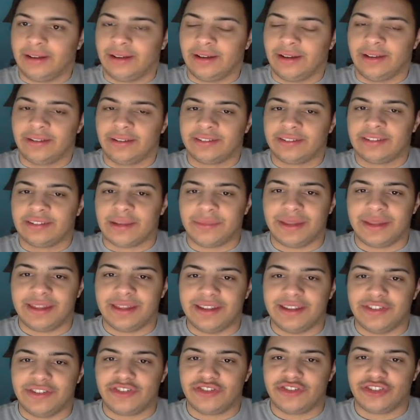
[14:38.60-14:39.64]
some of
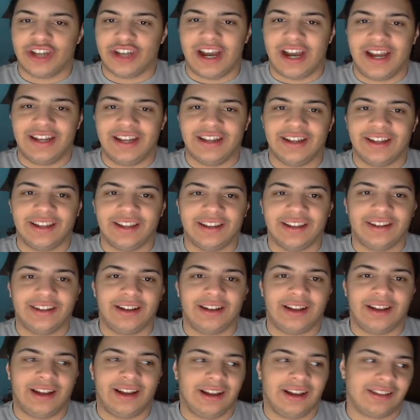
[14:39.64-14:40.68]
these China
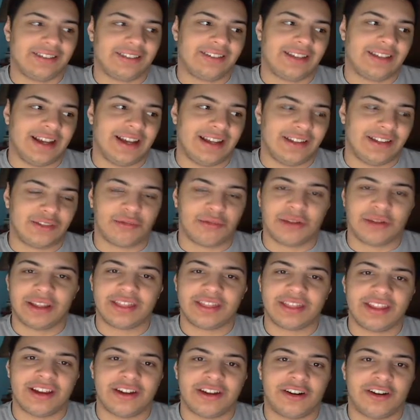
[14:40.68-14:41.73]
sites, what
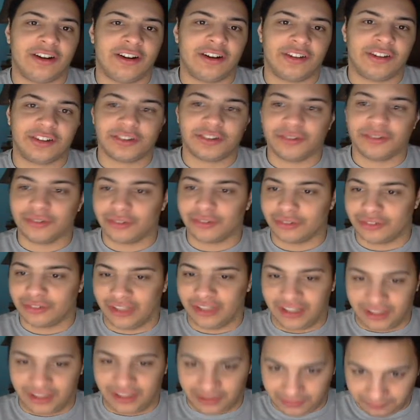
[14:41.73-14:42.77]
their articles are saying.